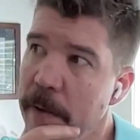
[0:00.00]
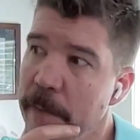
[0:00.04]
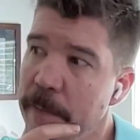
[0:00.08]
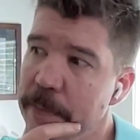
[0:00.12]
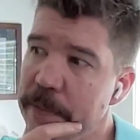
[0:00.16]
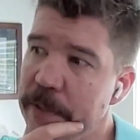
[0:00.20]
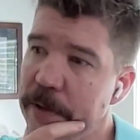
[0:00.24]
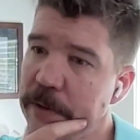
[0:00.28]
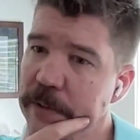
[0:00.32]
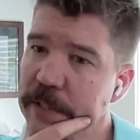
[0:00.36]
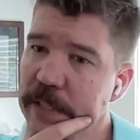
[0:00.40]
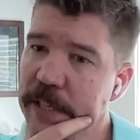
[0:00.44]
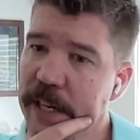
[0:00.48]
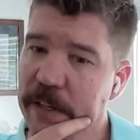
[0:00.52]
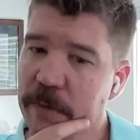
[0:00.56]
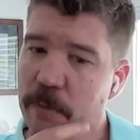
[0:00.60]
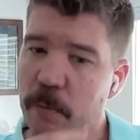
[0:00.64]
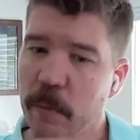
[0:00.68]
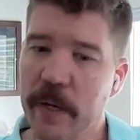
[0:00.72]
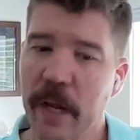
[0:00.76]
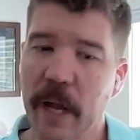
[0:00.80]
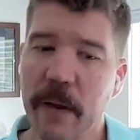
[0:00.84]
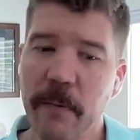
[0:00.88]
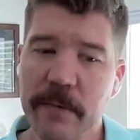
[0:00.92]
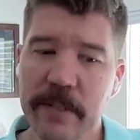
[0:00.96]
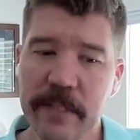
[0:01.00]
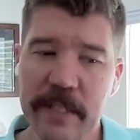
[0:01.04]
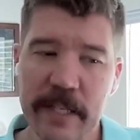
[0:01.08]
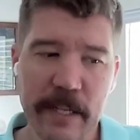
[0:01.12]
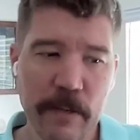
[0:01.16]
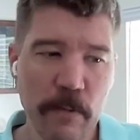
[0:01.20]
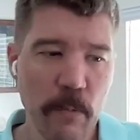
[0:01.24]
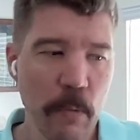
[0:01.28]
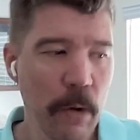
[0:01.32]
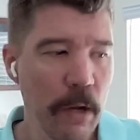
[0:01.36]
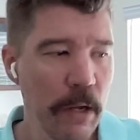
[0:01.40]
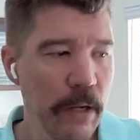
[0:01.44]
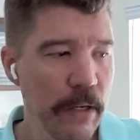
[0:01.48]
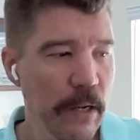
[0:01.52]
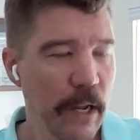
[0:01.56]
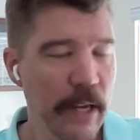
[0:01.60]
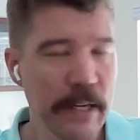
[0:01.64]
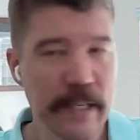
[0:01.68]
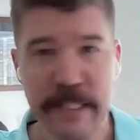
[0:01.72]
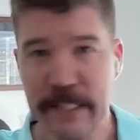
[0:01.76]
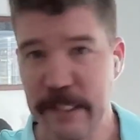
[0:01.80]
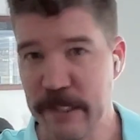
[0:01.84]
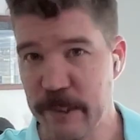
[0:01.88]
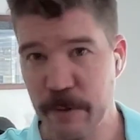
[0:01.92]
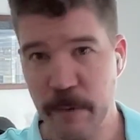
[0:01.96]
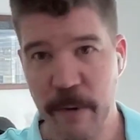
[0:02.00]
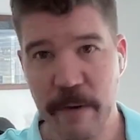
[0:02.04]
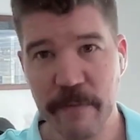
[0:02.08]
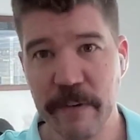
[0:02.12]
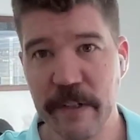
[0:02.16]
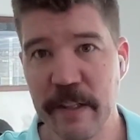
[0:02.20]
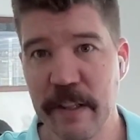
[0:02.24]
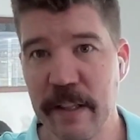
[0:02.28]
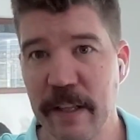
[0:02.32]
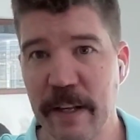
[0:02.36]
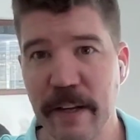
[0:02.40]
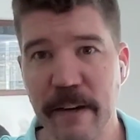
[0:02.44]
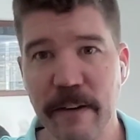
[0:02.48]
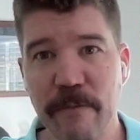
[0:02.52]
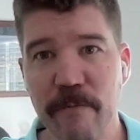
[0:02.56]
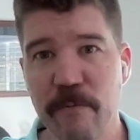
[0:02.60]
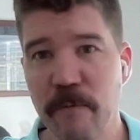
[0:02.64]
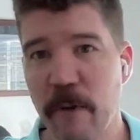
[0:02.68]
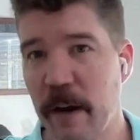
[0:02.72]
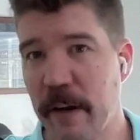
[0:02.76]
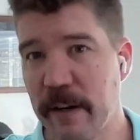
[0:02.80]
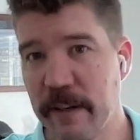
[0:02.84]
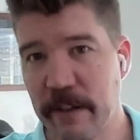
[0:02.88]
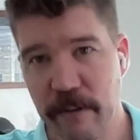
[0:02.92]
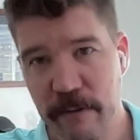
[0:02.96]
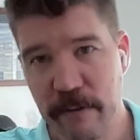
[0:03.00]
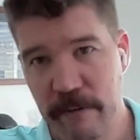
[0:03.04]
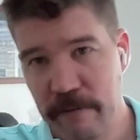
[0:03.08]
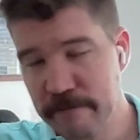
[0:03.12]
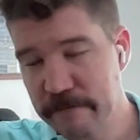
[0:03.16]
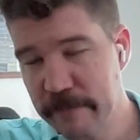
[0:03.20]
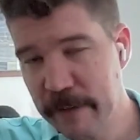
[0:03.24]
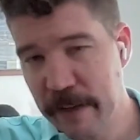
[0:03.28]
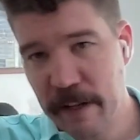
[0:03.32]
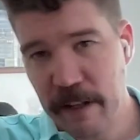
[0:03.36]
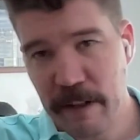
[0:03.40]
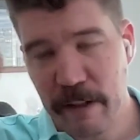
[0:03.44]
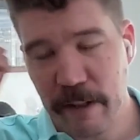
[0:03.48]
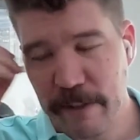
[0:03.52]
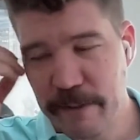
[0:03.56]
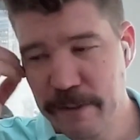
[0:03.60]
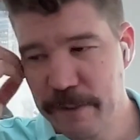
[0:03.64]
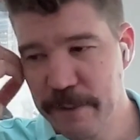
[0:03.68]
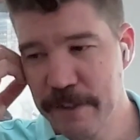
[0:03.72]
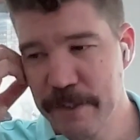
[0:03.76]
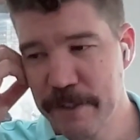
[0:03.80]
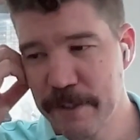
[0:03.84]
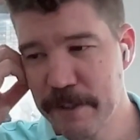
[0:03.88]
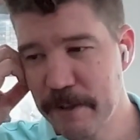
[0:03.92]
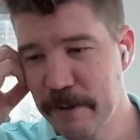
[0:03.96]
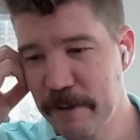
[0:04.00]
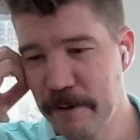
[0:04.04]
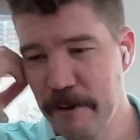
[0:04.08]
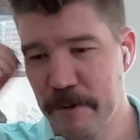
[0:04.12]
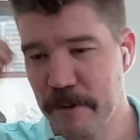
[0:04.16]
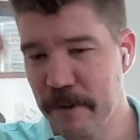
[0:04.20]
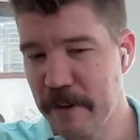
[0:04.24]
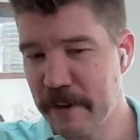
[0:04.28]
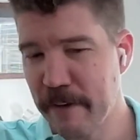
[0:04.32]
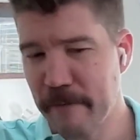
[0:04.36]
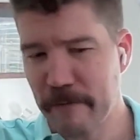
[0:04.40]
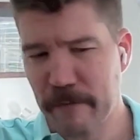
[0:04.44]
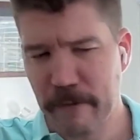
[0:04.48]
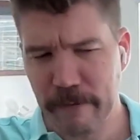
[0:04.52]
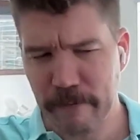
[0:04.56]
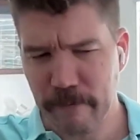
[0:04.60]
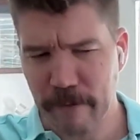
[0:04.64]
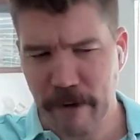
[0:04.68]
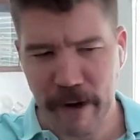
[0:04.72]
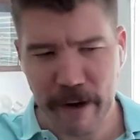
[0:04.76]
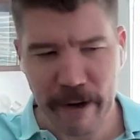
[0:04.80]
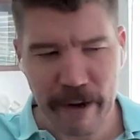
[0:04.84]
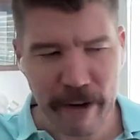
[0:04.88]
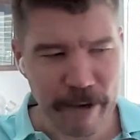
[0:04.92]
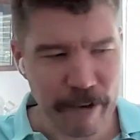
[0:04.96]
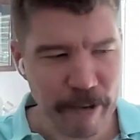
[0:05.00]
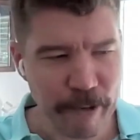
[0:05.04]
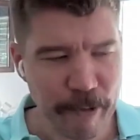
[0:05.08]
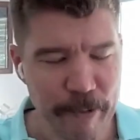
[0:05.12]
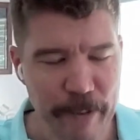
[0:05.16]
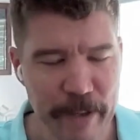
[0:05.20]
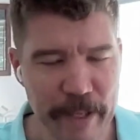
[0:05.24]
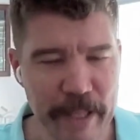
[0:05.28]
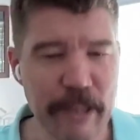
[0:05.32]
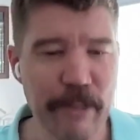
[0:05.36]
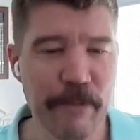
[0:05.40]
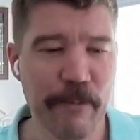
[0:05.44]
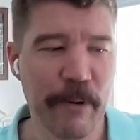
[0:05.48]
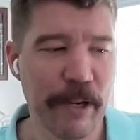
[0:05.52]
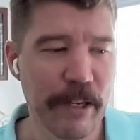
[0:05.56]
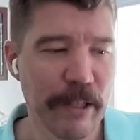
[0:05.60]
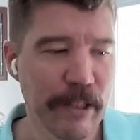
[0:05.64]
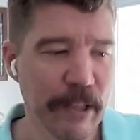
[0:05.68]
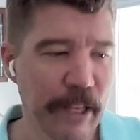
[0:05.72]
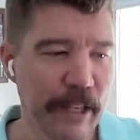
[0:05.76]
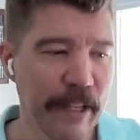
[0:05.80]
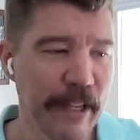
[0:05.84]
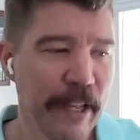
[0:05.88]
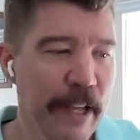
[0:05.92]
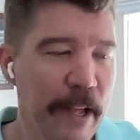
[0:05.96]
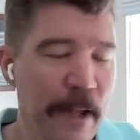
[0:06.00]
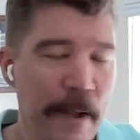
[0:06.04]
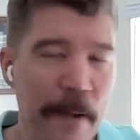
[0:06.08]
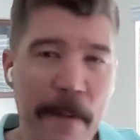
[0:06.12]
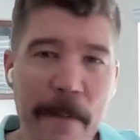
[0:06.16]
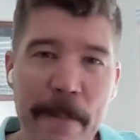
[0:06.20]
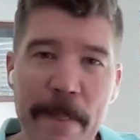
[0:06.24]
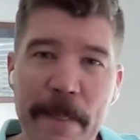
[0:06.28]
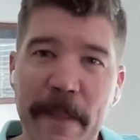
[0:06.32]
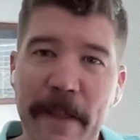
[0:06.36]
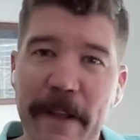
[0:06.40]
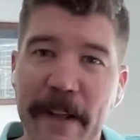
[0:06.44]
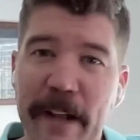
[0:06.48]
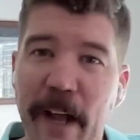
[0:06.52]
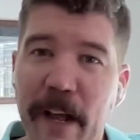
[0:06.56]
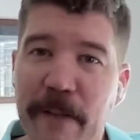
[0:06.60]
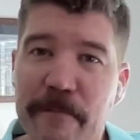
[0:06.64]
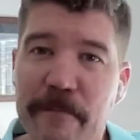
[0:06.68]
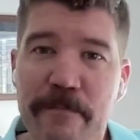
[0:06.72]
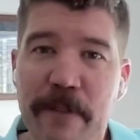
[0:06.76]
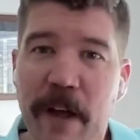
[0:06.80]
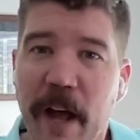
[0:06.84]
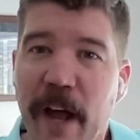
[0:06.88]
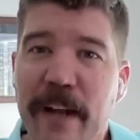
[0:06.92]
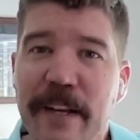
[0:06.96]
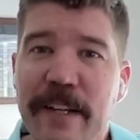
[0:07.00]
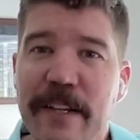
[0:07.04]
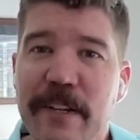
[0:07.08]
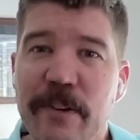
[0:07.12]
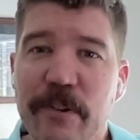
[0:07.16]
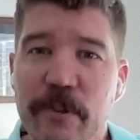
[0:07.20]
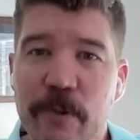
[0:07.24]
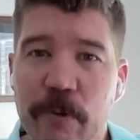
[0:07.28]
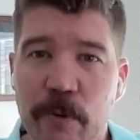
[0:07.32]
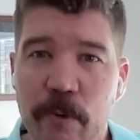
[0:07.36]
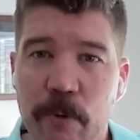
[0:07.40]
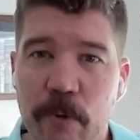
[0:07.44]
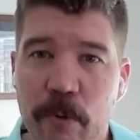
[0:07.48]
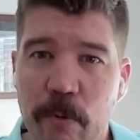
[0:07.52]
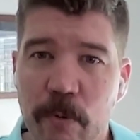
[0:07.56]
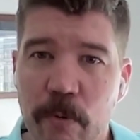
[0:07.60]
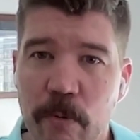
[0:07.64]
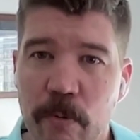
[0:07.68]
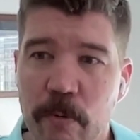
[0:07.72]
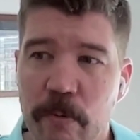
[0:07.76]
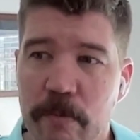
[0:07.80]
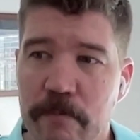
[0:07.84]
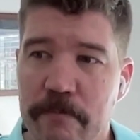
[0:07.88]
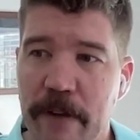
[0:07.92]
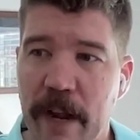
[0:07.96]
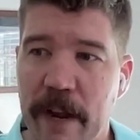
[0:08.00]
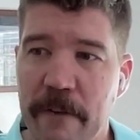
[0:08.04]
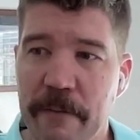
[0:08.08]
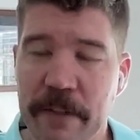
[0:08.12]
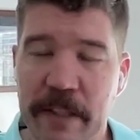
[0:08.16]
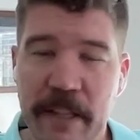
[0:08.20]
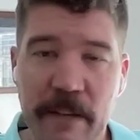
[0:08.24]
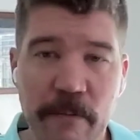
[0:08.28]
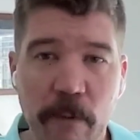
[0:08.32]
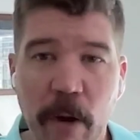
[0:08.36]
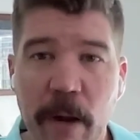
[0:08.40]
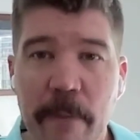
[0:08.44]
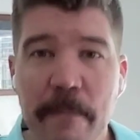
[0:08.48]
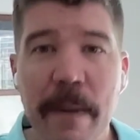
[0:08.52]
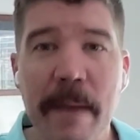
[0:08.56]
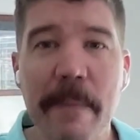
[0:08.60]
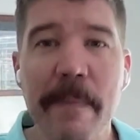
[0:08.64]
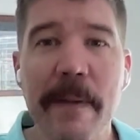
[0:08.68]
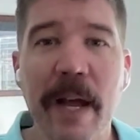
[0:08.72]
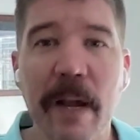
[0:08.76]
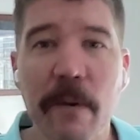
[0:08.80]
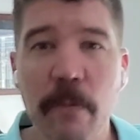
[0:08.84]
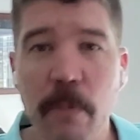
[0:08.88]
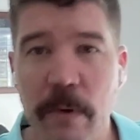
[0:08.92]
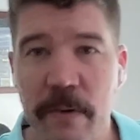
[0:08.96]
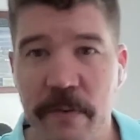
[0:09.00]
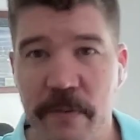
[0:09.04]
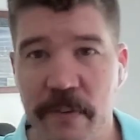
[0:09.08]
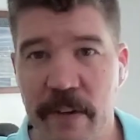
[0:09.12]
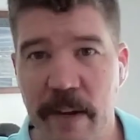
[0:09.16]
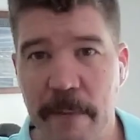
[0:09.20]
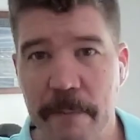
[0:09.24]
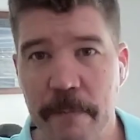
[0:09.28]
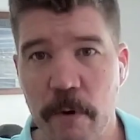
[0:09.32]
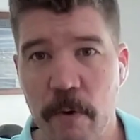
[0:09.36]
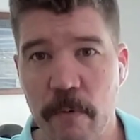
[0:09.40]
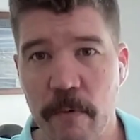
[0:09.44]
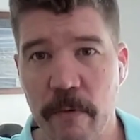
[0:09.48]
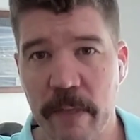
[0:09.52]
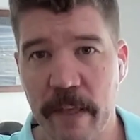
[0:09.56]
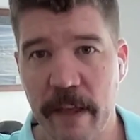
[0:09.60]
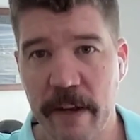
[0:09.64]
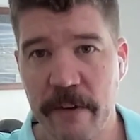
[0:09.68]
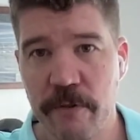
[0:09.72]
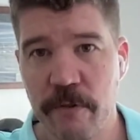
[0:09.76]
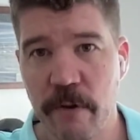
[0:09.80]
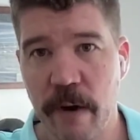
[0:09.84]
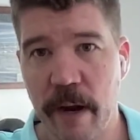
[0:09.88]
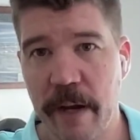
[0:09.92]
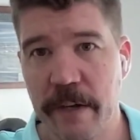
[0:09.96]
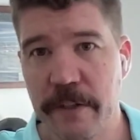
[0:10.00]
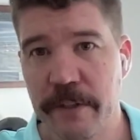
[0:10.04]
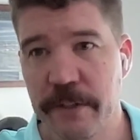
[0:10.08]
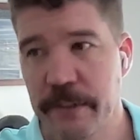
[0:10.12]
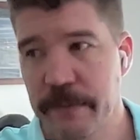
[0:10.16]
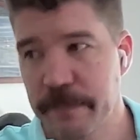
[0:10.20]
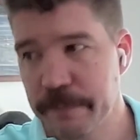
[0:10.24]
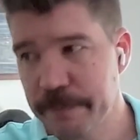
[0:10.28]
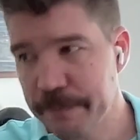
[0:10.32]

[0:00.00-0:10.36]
an when I was in E1, I didn't do everything right, or let's just use a different rank. I don't know, E3. I didn't do everything right. Maybe I would have stepped over that trash,